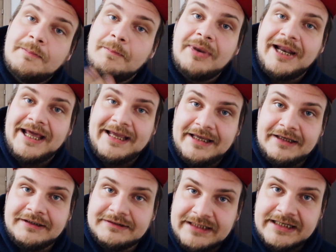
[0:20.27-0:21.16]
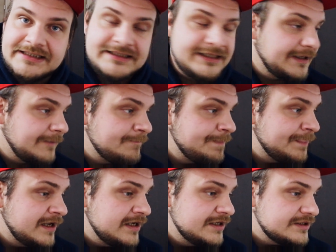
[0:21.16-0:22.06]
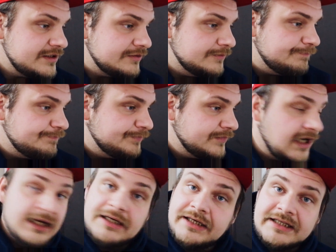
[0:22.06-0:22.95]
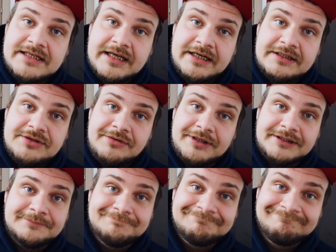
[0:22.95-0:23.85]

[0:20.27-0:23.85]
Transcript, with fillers: playing testing. So let's get into it.